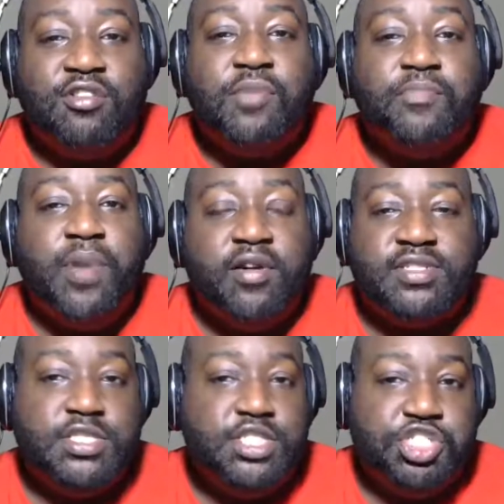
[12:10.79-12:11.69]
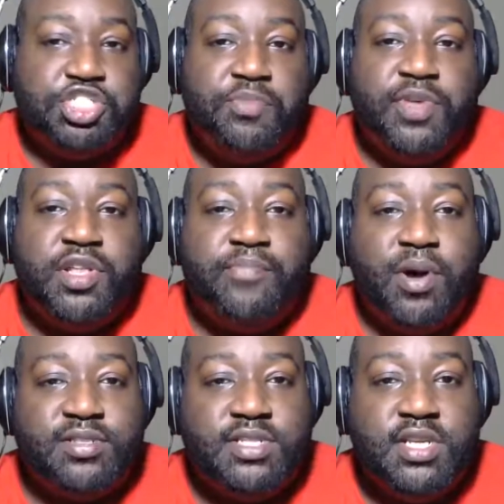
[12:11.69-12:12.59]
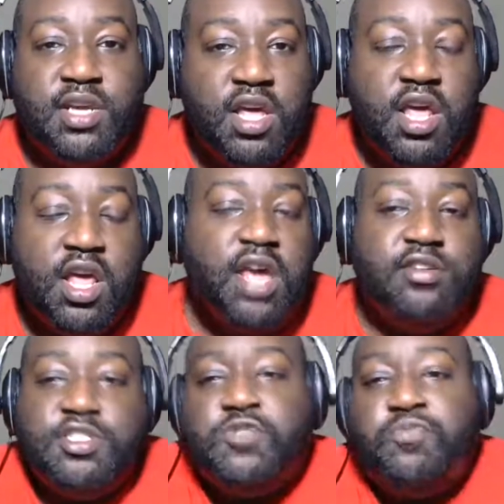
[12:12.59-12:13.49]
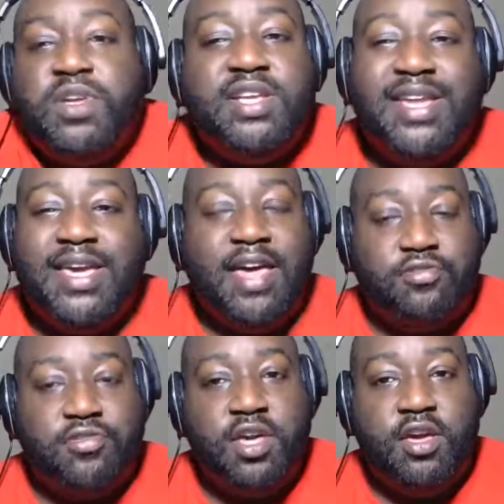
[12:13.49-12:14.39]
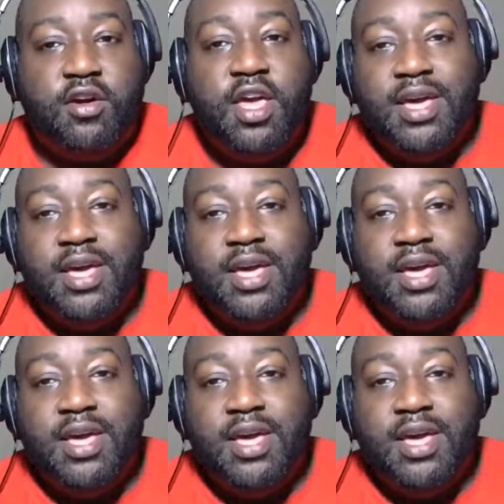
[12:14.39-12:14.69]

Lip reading: of the parts and just shipping the parts in, and you're just putting it together there.